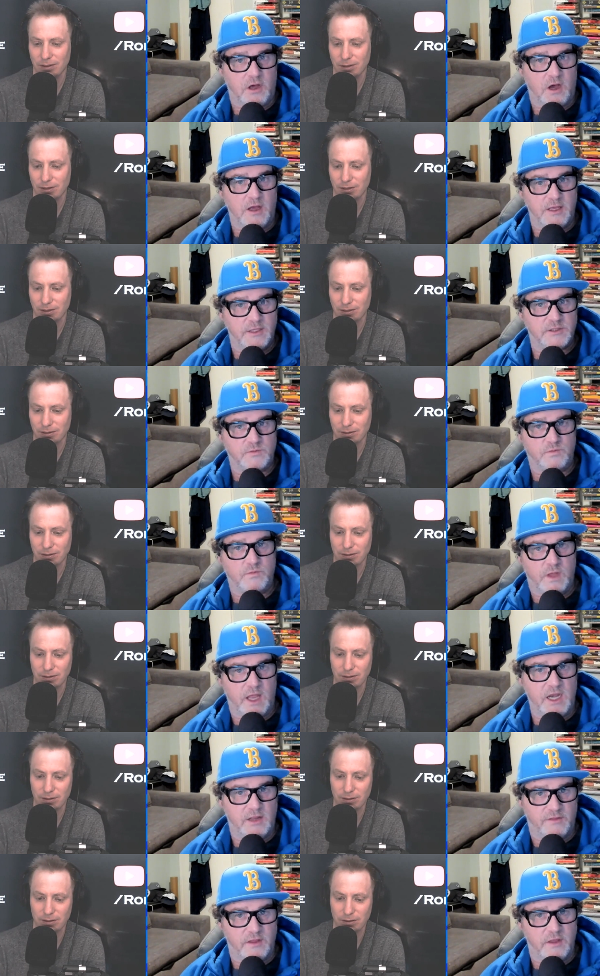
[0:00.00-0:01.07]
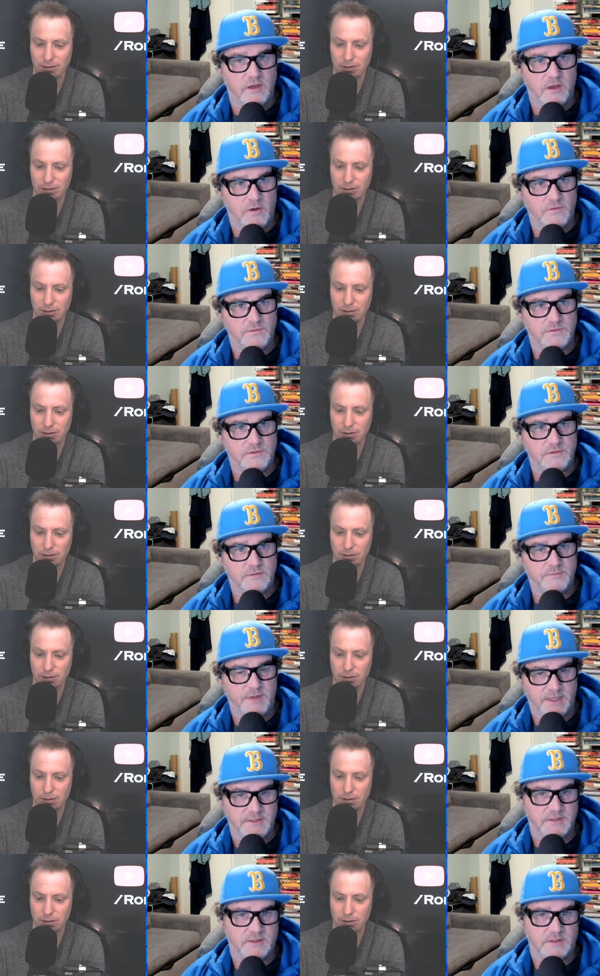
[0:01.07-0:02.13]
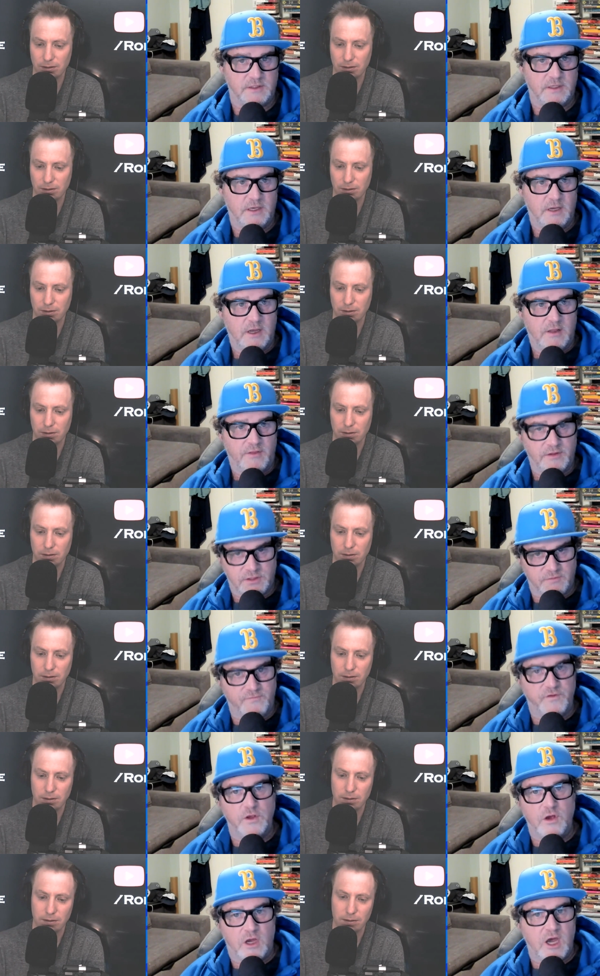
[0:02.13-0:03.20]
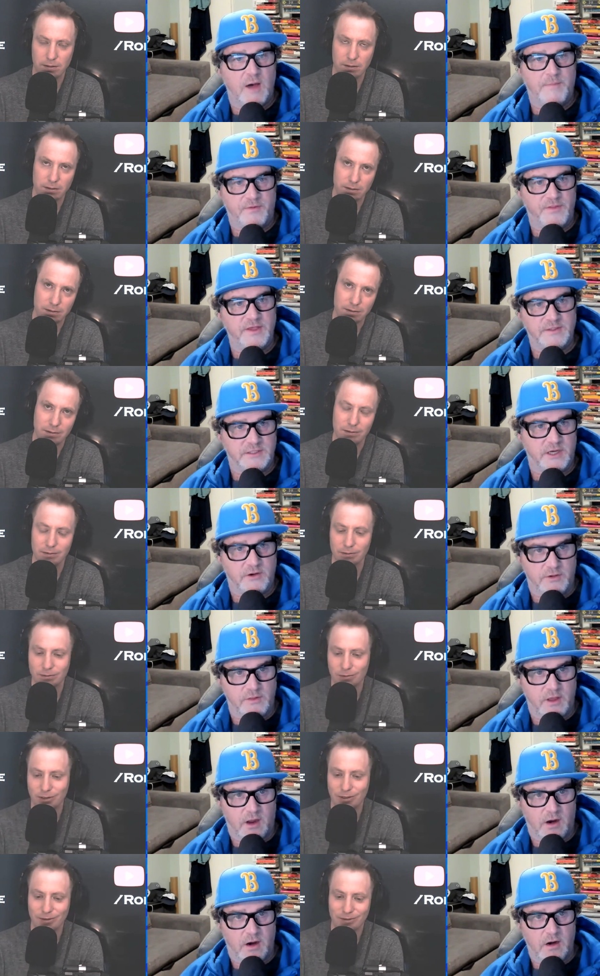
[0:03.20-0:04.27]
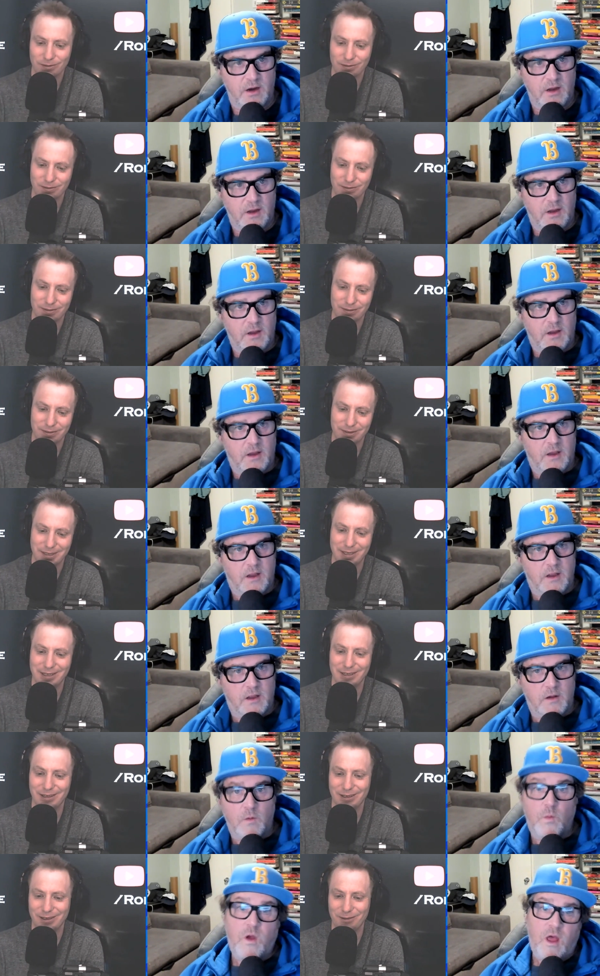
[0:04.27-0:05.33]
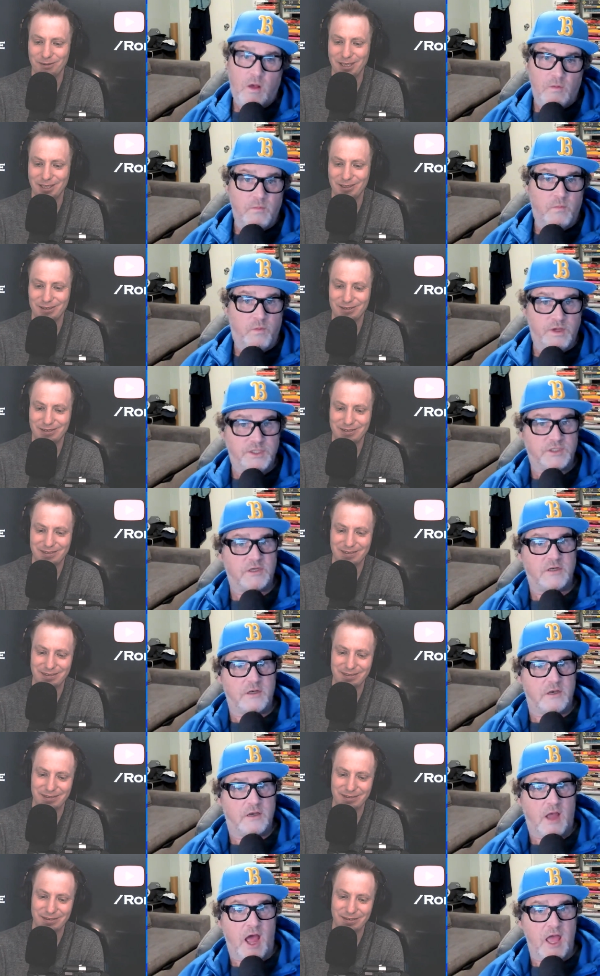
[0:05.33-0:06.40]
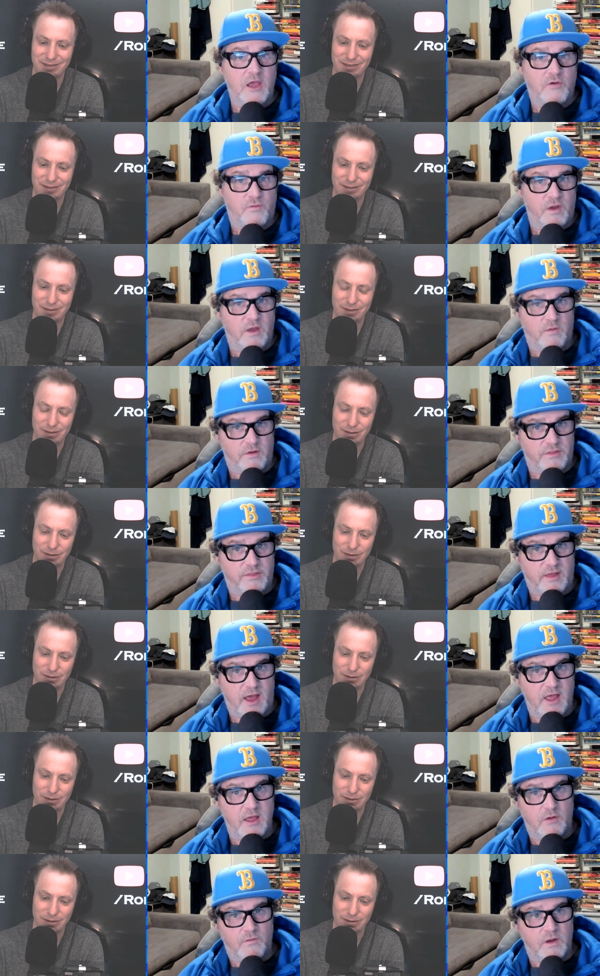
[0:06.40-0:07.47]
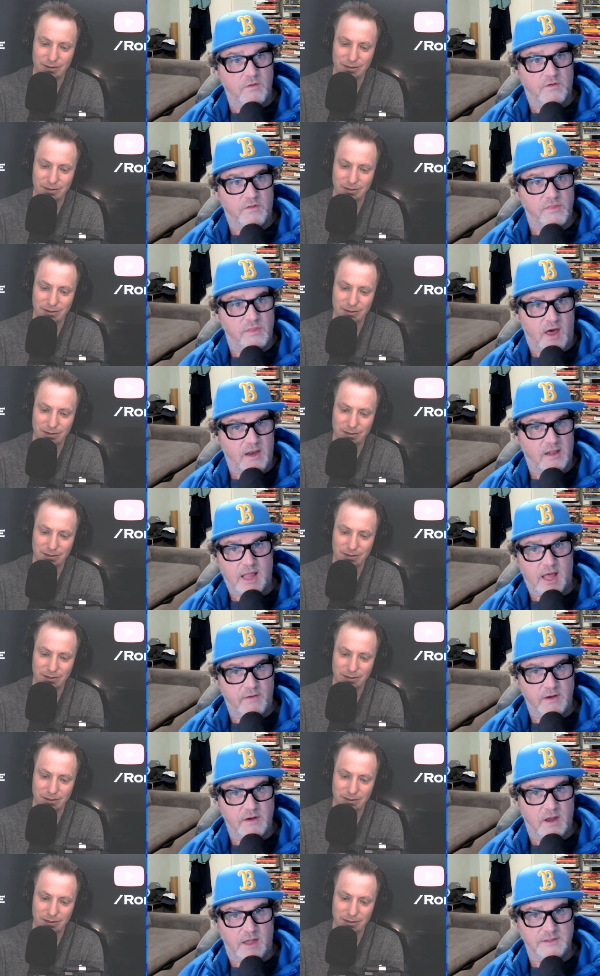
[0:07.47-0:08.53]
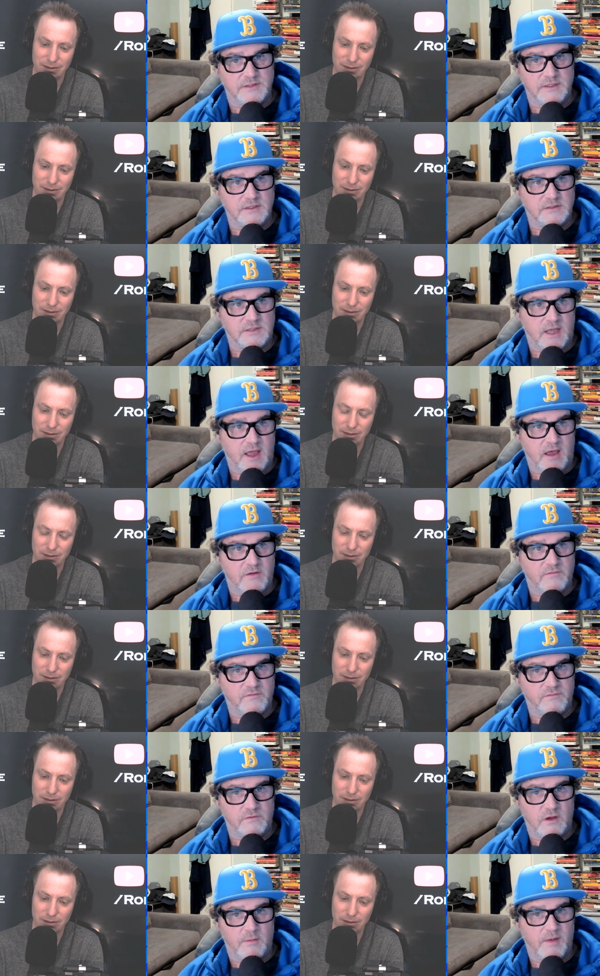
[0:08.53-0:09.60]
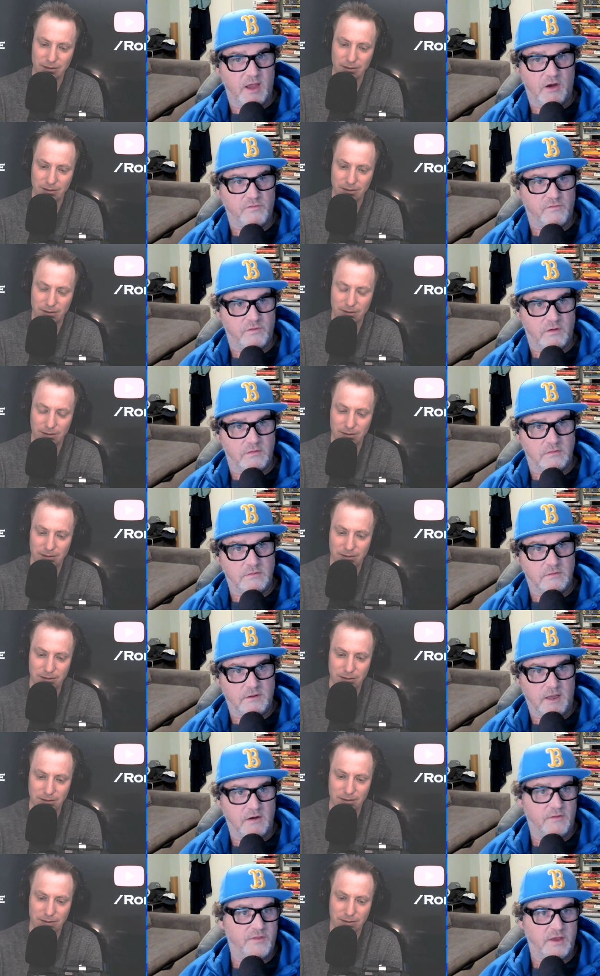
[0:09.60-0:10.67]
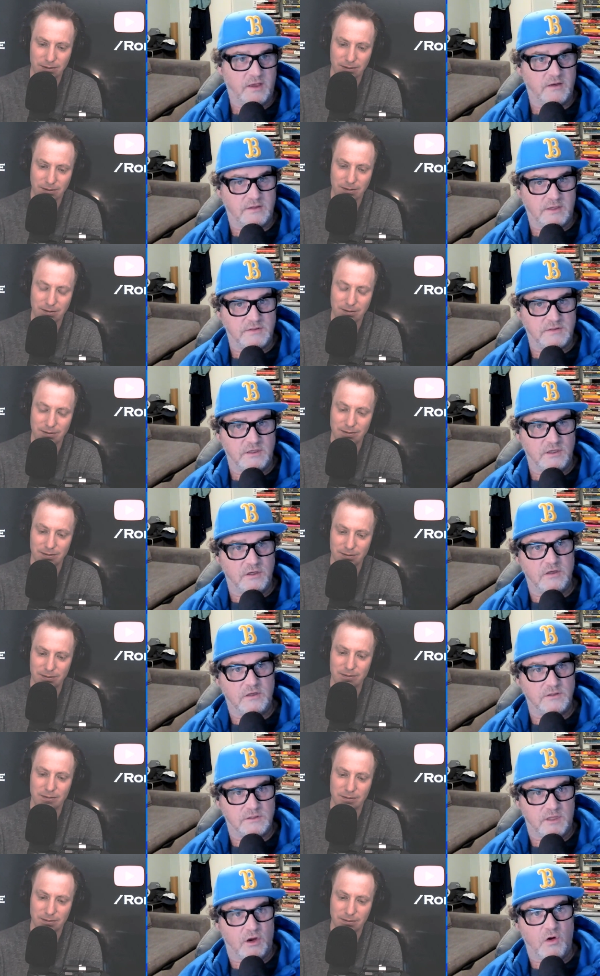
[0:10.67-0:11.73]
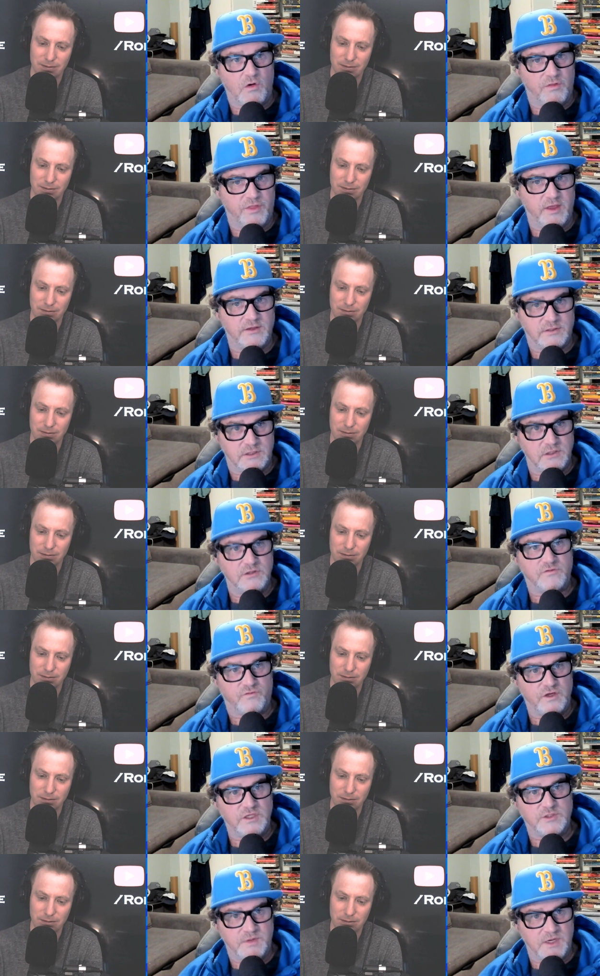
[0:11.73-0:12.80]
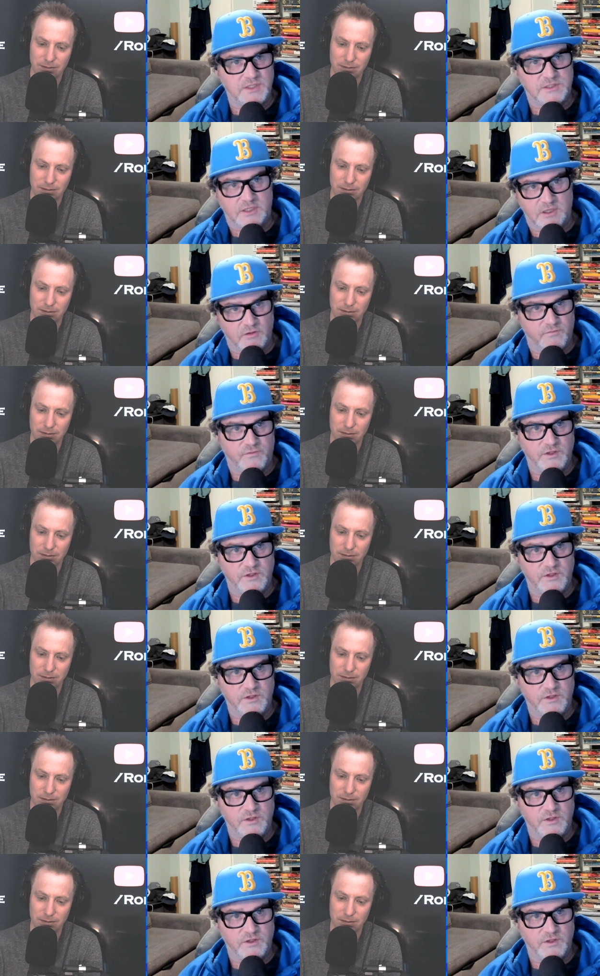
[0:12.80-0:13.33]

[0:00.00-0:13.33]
Speaker 1: law is anything goes. Basically, there's a few, a couple things here and there. Well, yeah, no, I mean, we shouldn't. I agree with I agree with not allowing Nazis to have a microphone. I don't think it does any good because their whole thing is to use free speech to kill